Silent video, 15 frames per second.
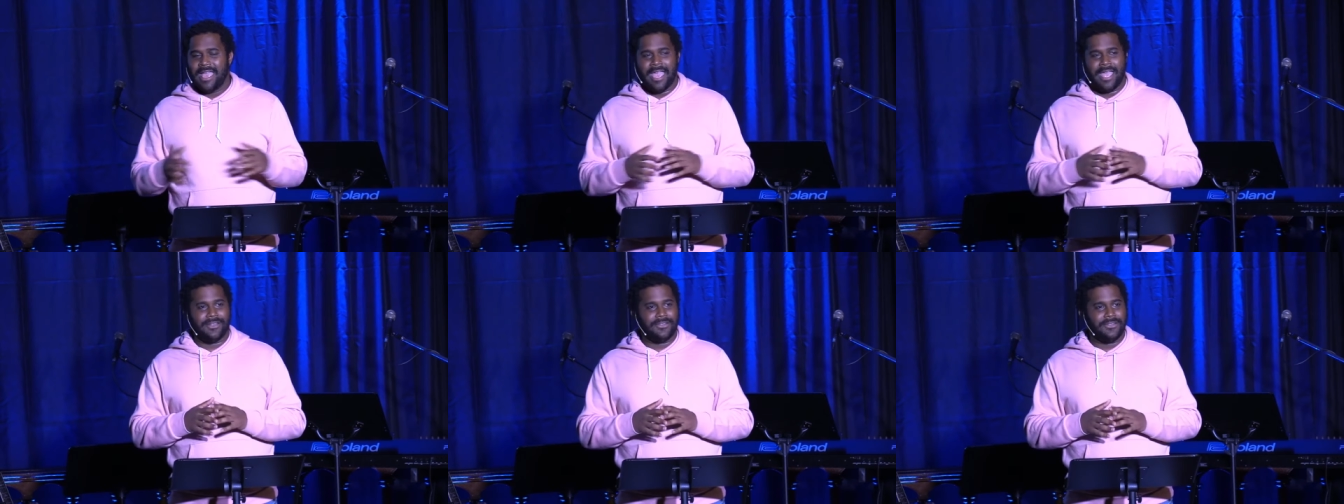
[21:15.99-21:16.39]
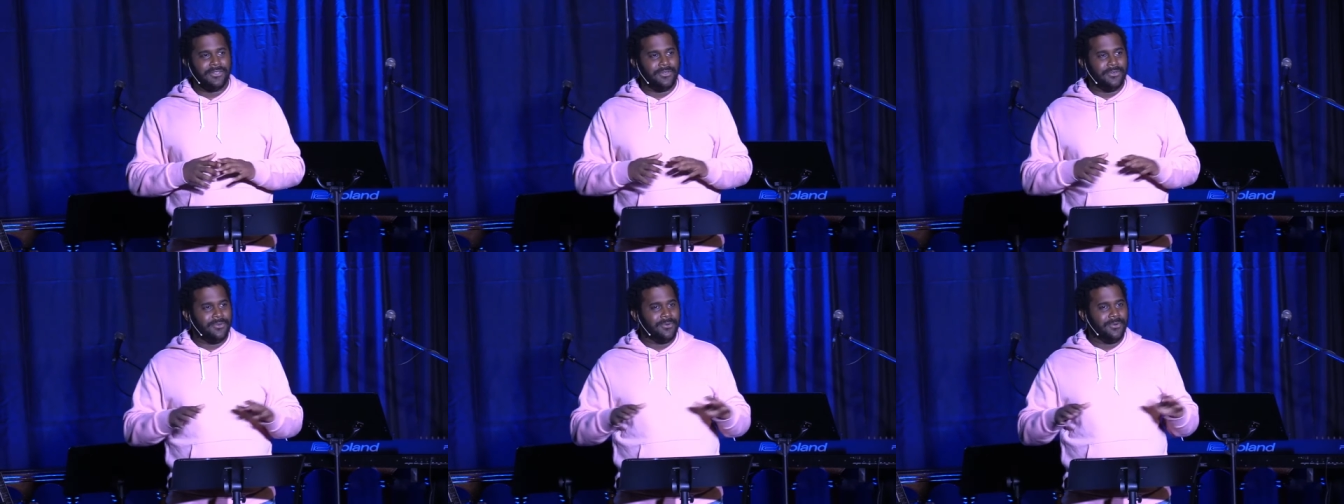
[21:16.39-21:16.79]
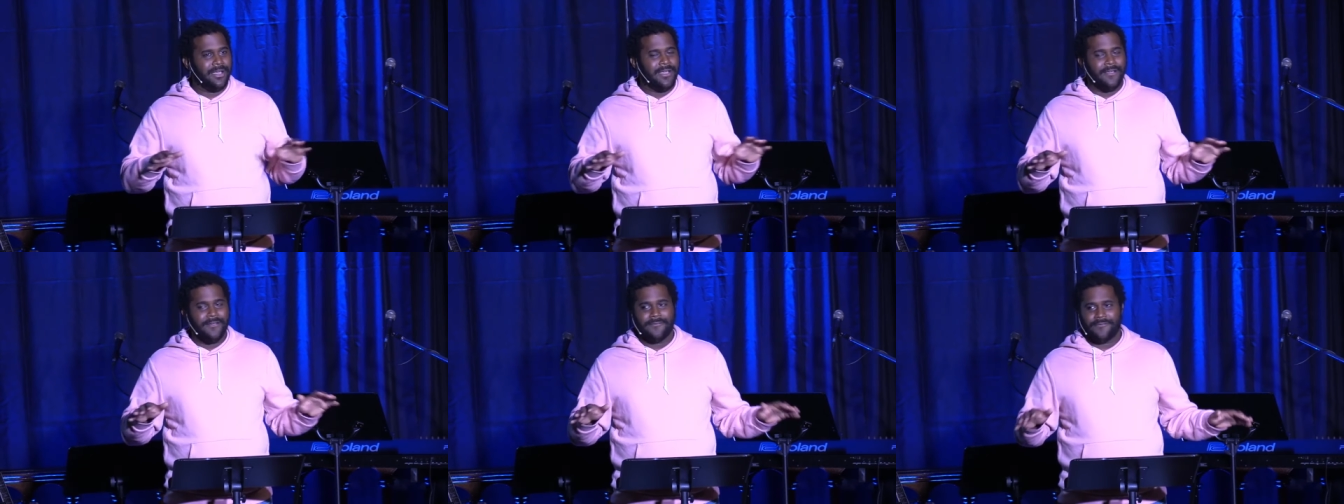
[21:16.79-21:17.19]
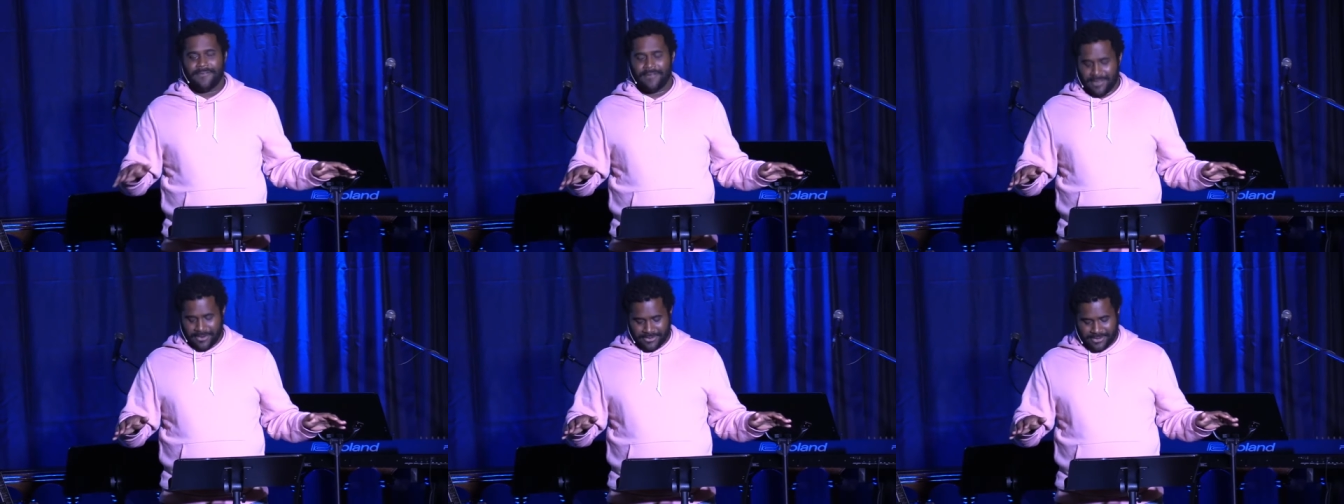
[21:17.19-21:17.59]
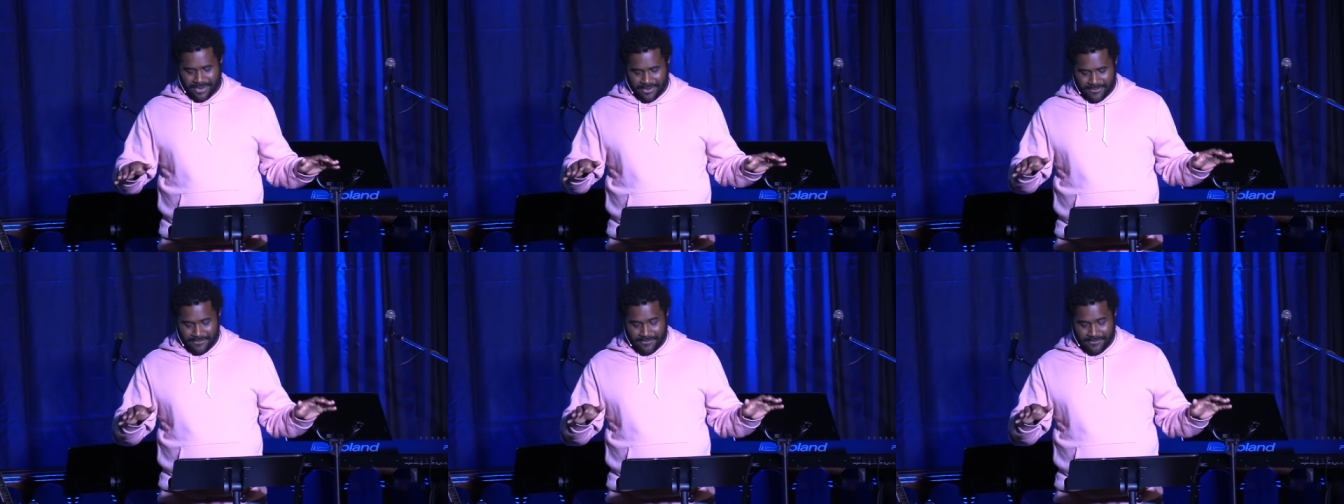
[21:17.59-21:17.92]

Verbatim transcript: and two fish, or sorry,